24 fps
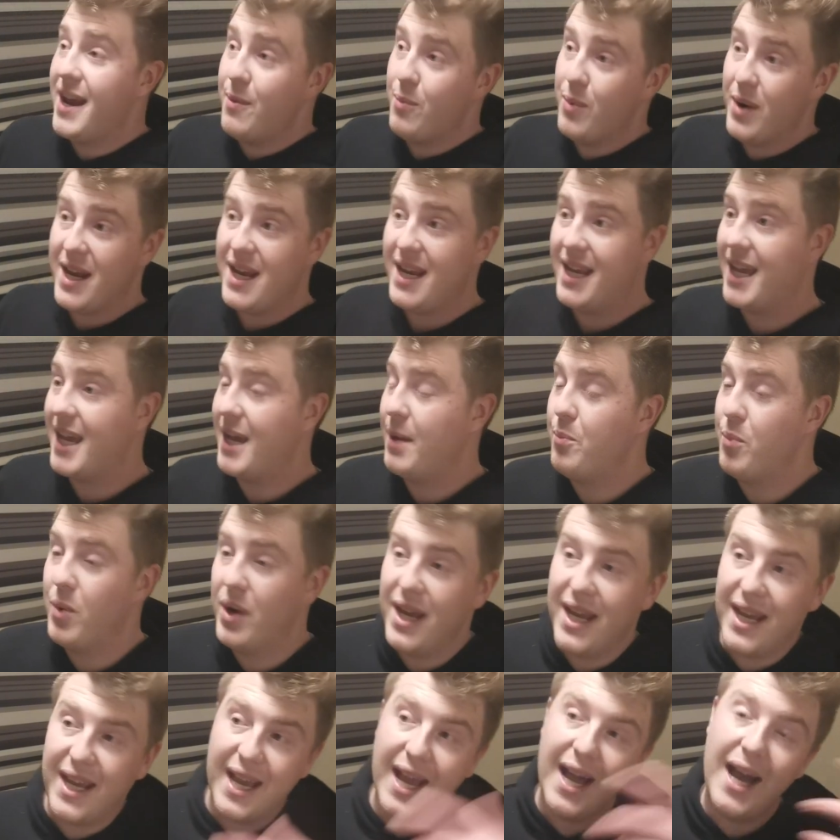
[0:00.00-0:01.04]
week in,
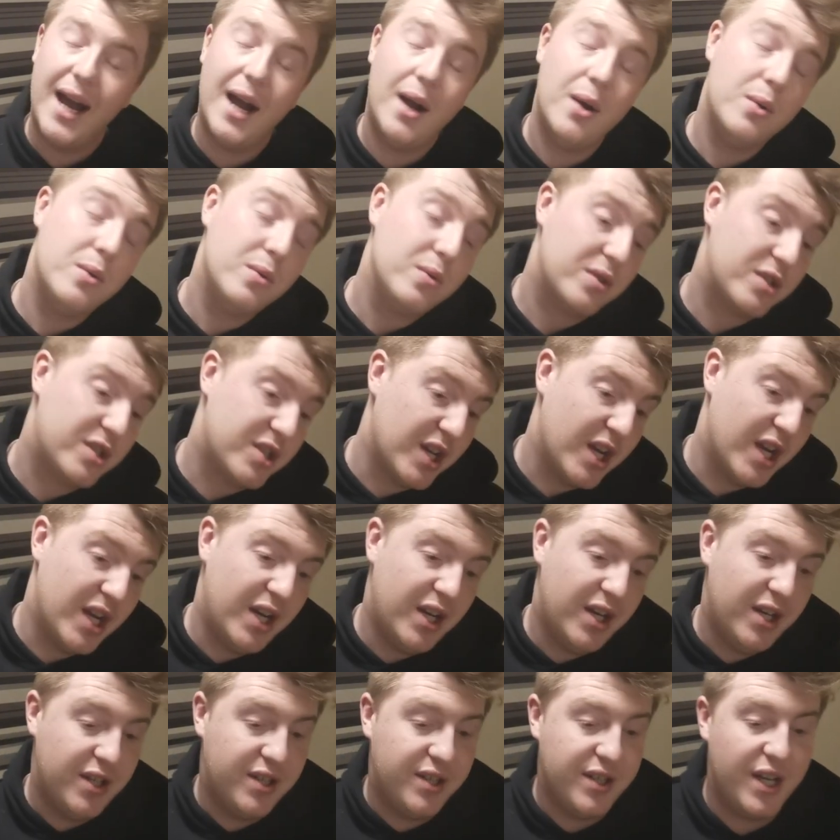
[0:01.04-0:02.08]
week out,
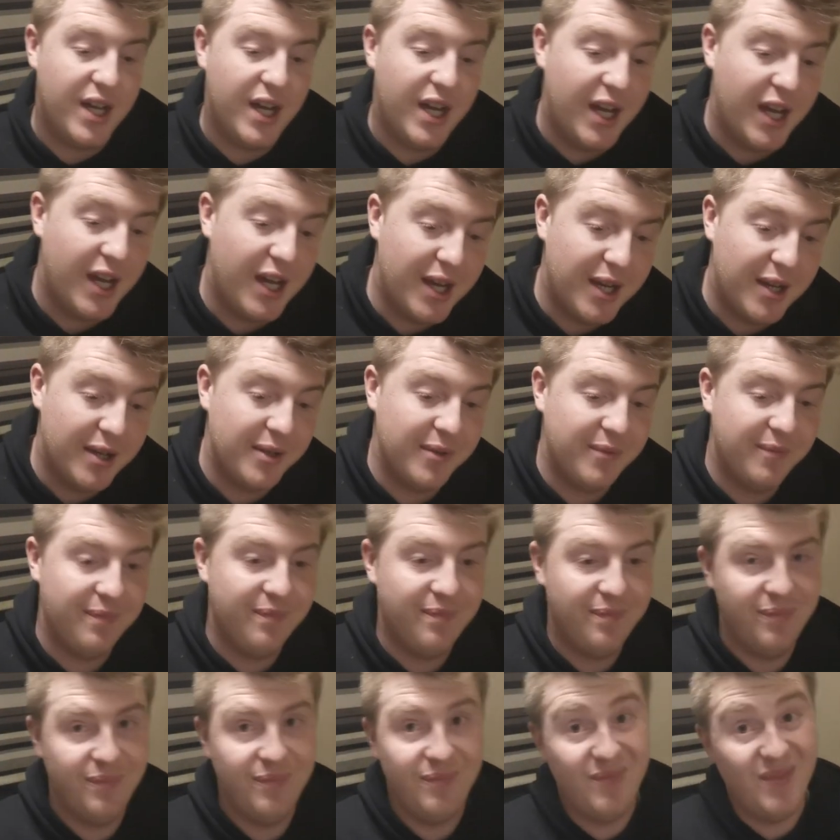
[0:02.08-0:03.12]
and,
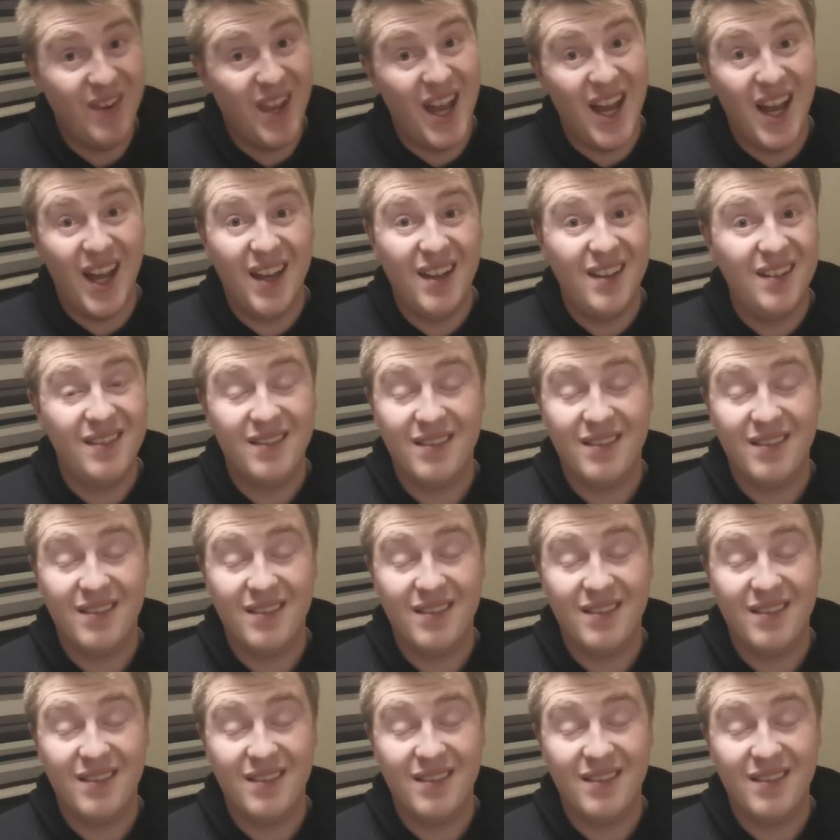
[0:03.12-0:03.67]
yeah.